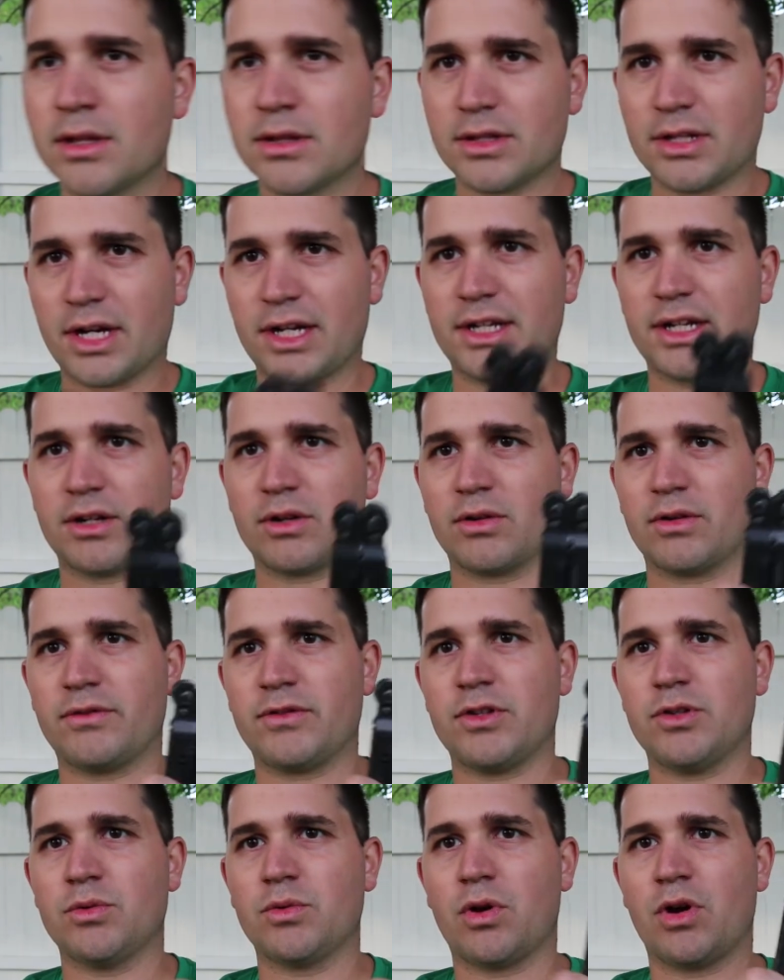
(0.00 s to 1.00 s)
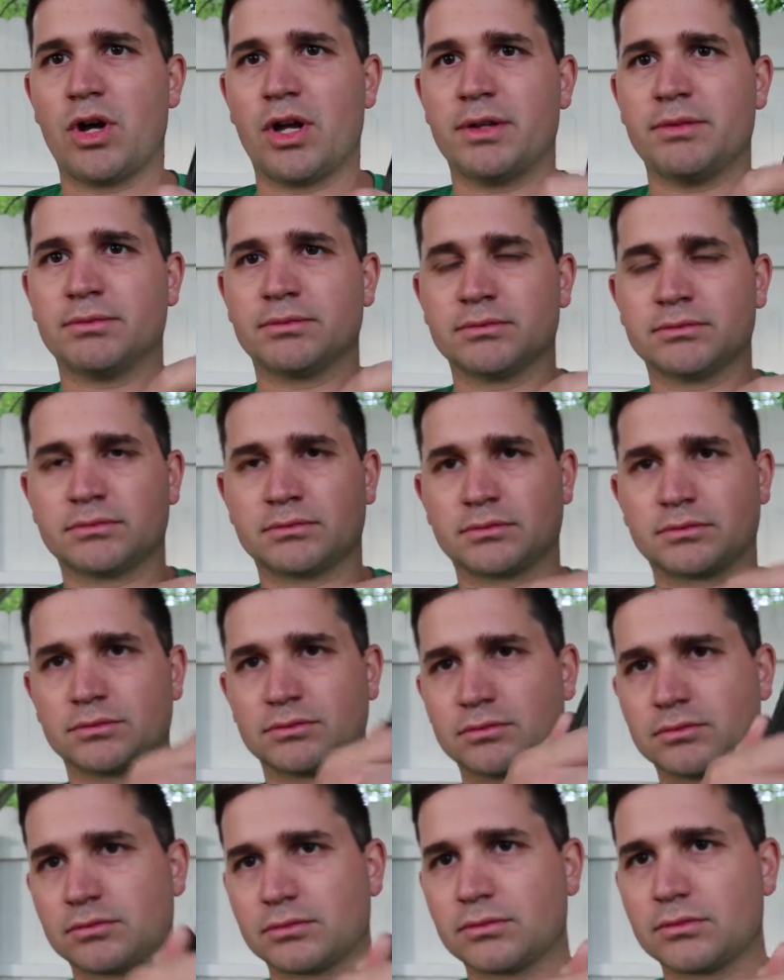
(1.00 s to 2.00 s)
that I did a review on
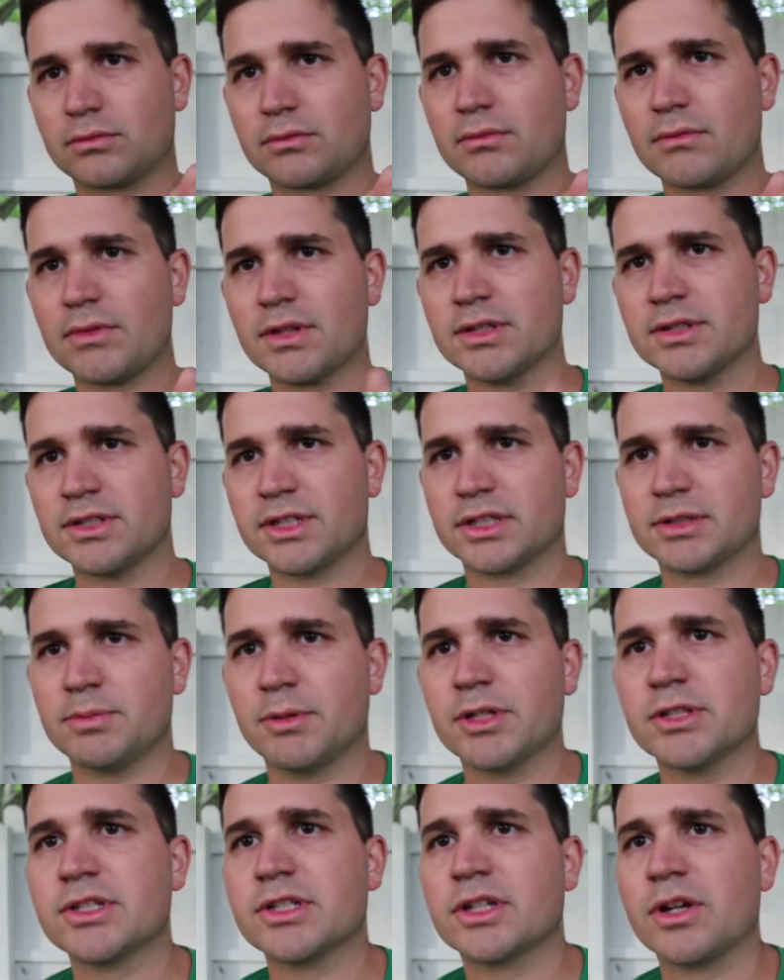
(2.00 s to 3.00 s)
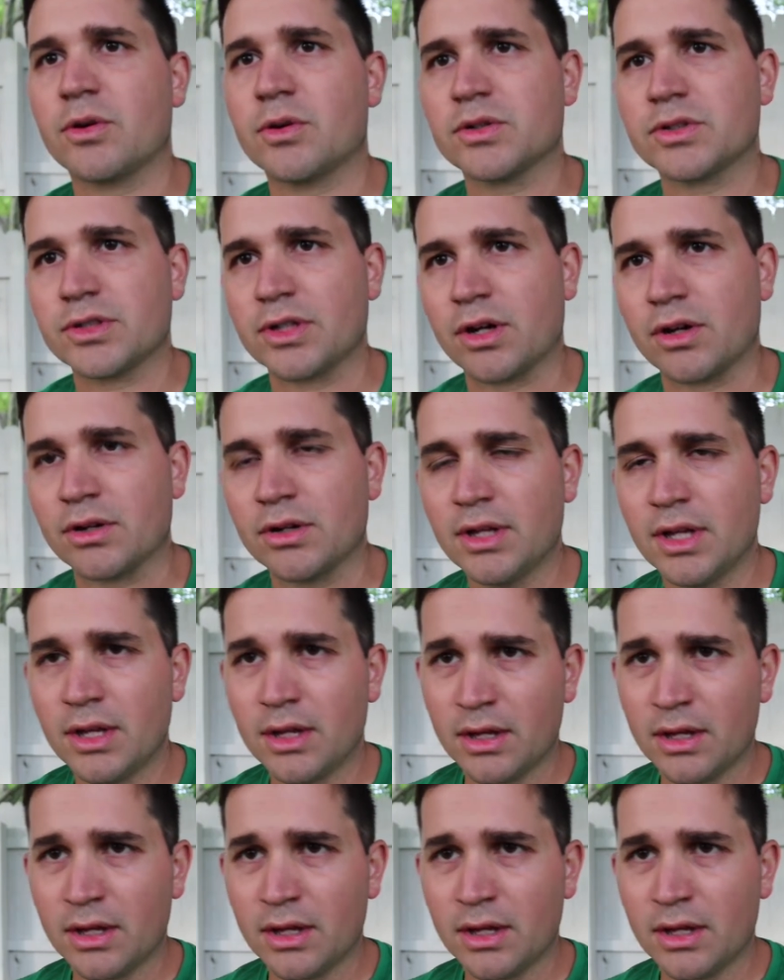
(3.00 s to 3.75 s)
6 months ago or so,